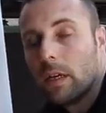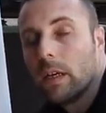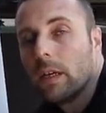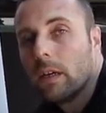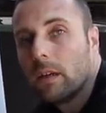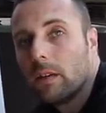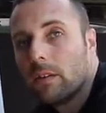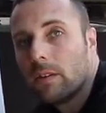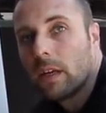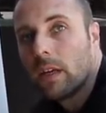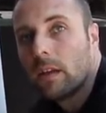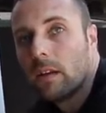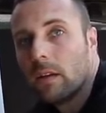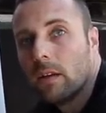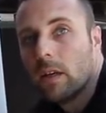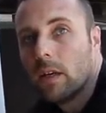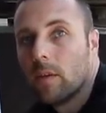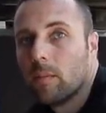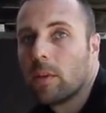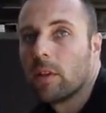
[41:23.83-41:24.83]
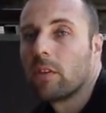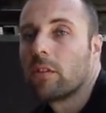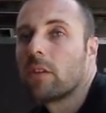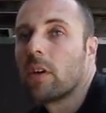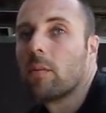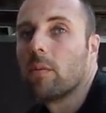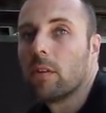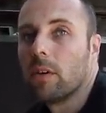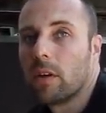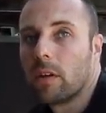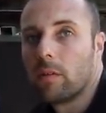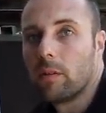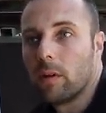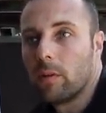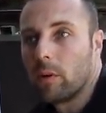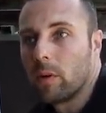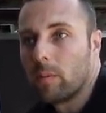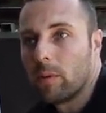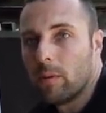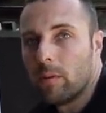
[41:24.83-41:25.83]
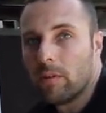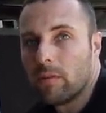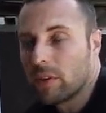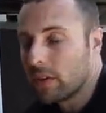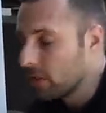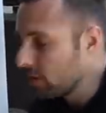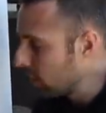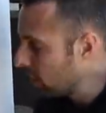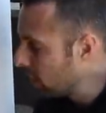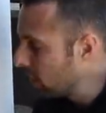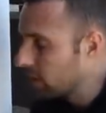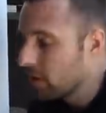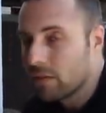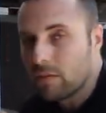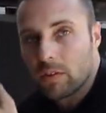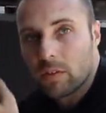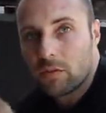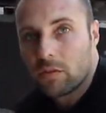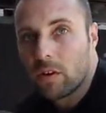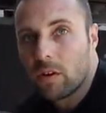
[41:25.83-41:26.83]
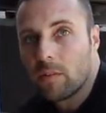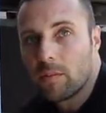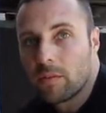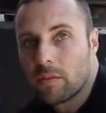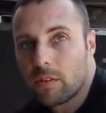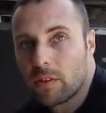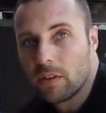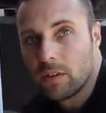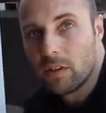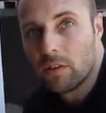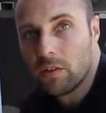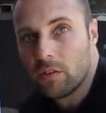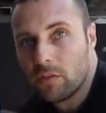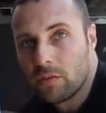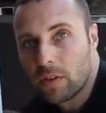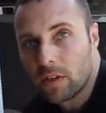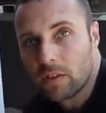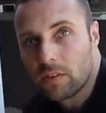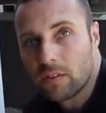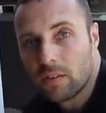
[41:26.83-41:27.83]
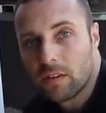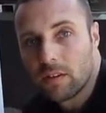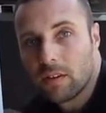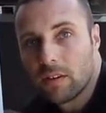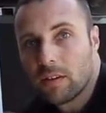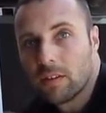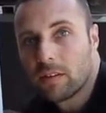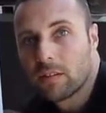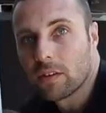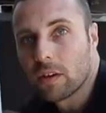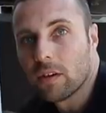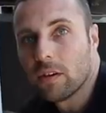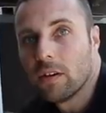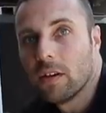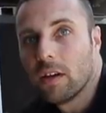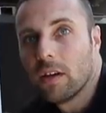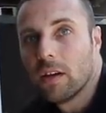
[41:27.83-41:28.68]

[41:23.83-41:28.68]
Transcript: Yeah, yeah, sand it. But the trouble, I don't really want to put my fingers in there because if it drops, then you lose fingers. So